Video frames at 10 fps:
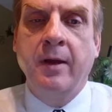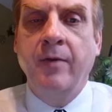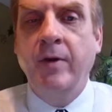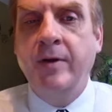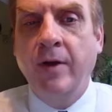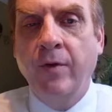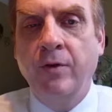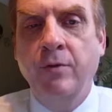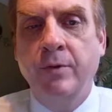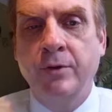And then tell the
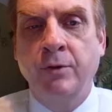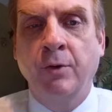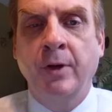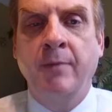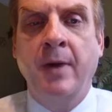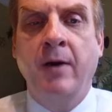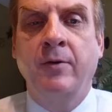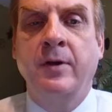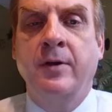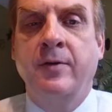human story about
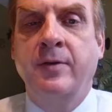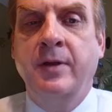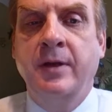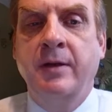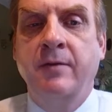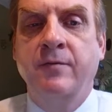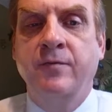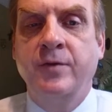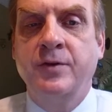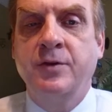the
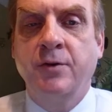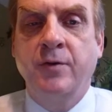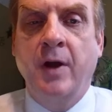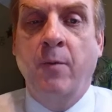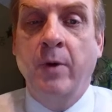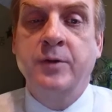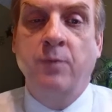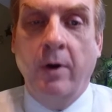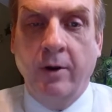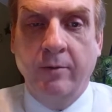visitor that was
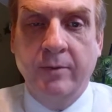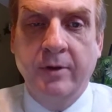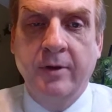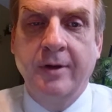welcomed,